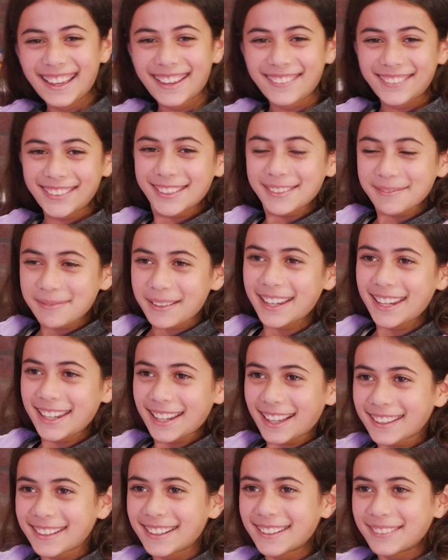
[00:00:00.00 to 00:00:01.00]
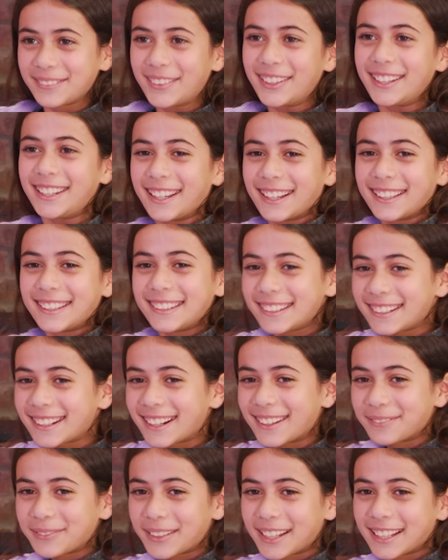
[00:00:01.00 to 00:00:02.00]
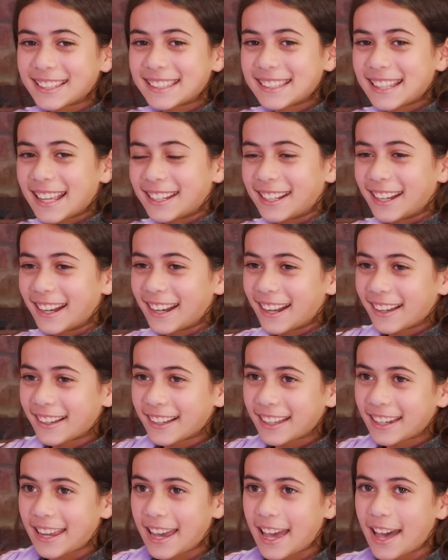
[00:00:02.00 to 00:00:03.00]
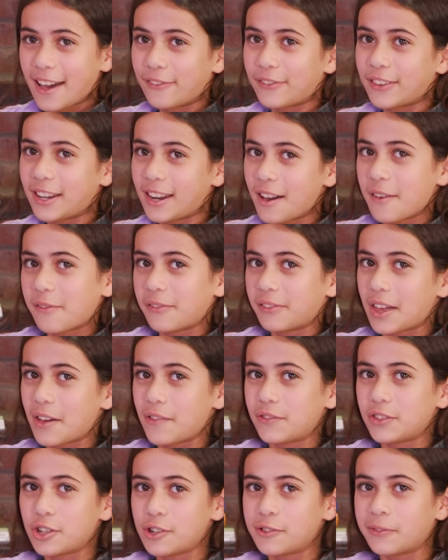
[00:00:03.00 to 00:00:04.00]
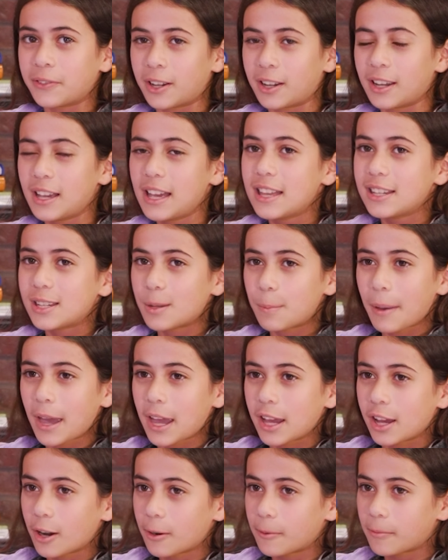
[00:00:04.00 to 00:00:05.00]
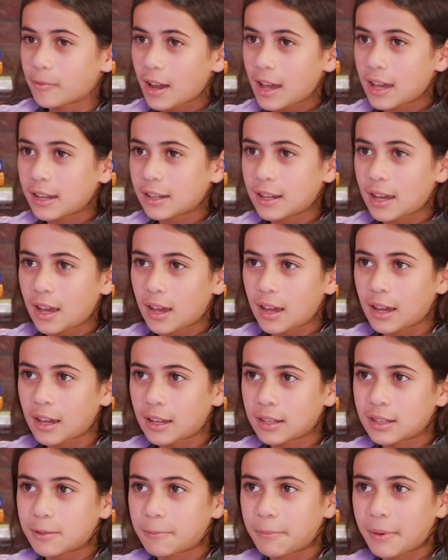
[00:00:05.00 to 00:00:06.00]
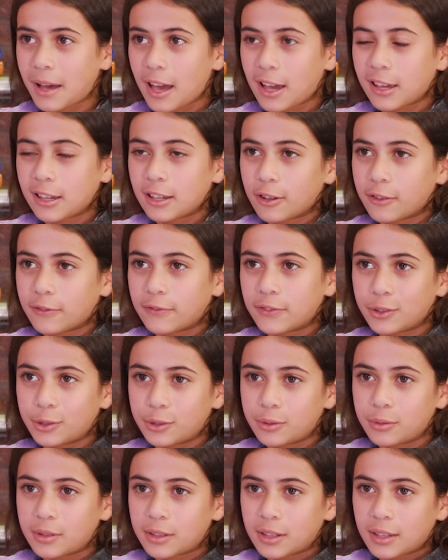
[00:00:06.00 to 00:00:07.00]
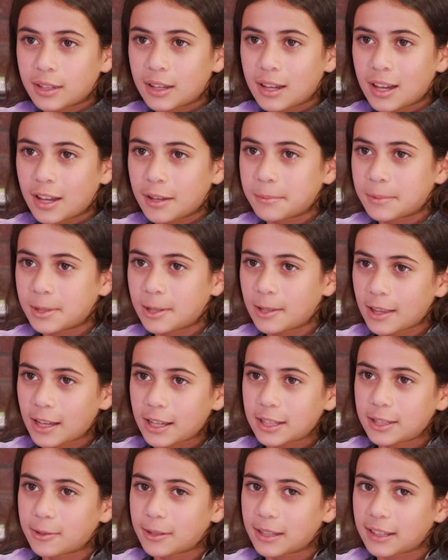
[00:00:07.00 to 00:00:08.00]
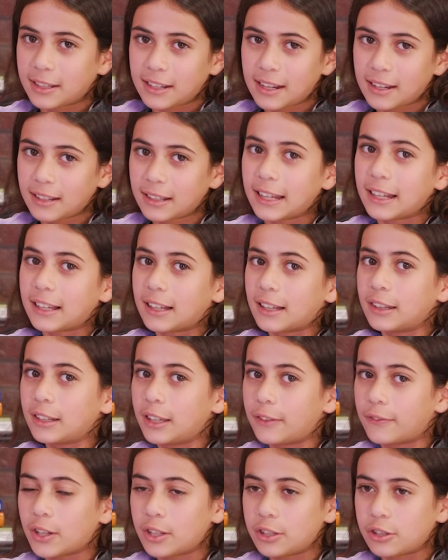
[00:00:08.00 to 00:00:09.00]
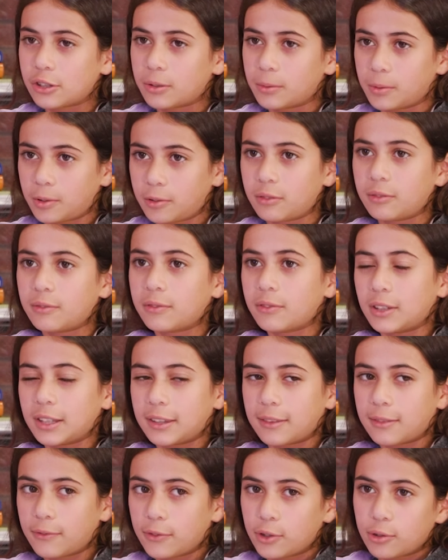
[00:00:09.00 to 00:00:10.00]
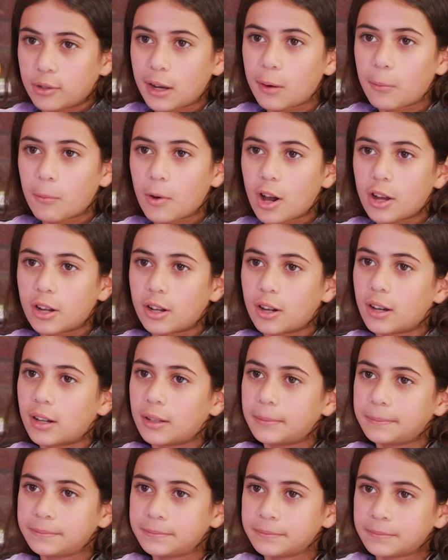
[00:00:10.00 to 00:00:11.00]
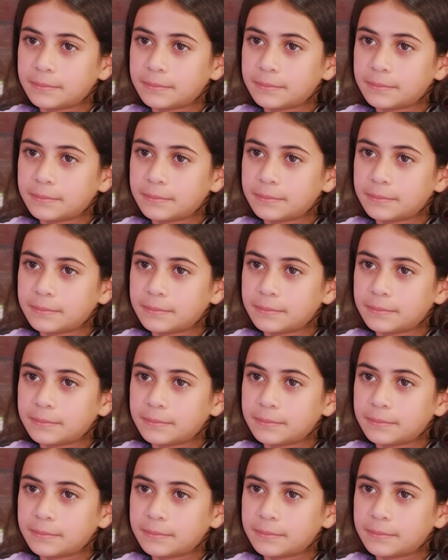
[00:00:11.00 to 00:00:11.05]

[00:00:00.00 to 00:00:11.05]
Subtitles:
you spend all your money on Starbucks, then you're not going to have enough left over to pay your rent and buy your food so that you can like live under a roof with food and water. Yeah.